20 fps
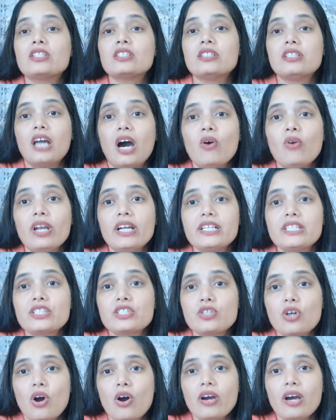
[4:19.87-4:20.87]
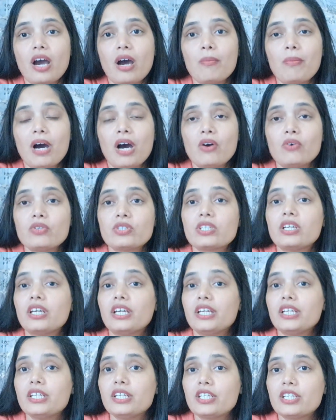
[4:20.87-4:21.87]
Now let's talk about
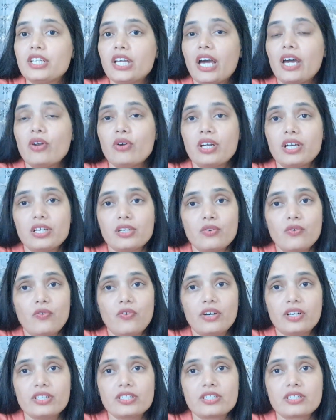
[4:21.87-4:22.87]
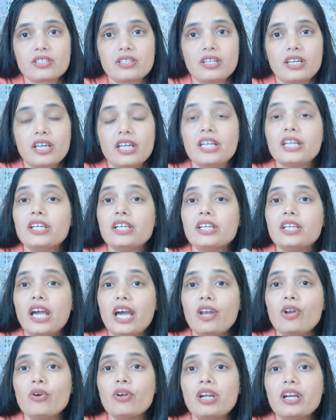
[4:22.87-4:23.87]
interrogative first.
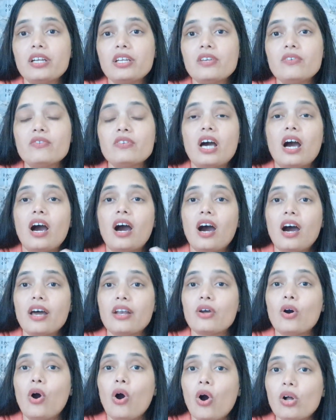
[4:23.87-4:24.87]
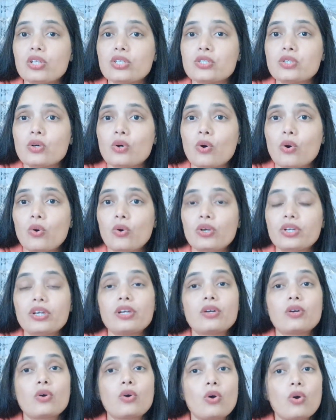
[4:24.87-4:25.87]
Interrogative are also called
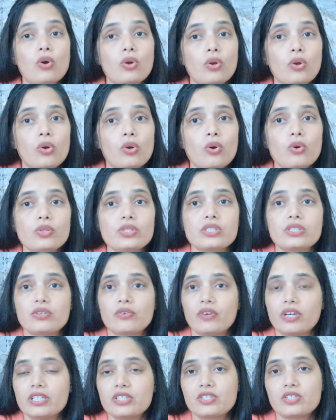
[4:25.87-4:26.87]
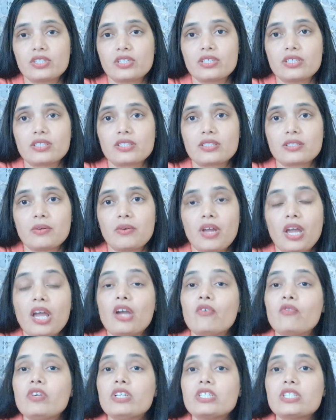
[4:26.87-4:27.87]
closed questions,
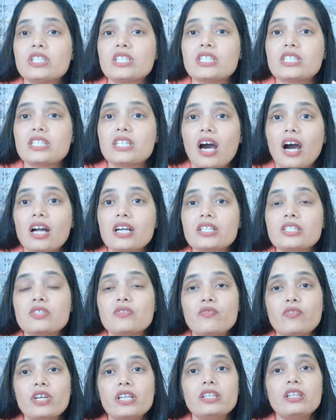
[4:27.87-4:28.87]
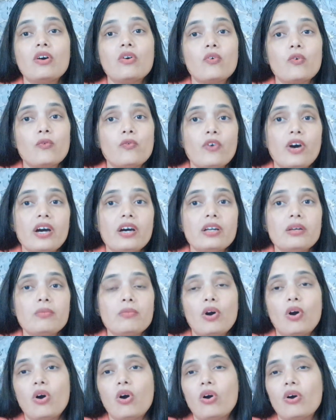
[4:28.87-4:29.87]
which starts with
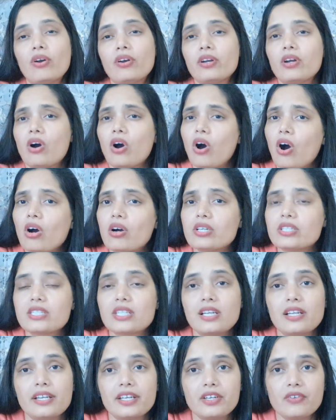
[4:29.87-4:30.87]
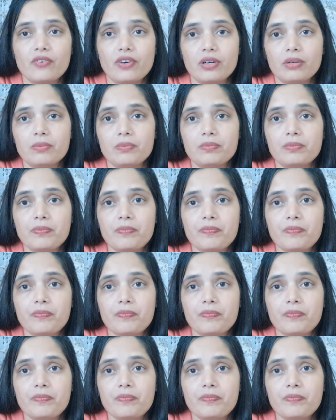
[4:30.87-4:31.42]
verb or auxiliary verb.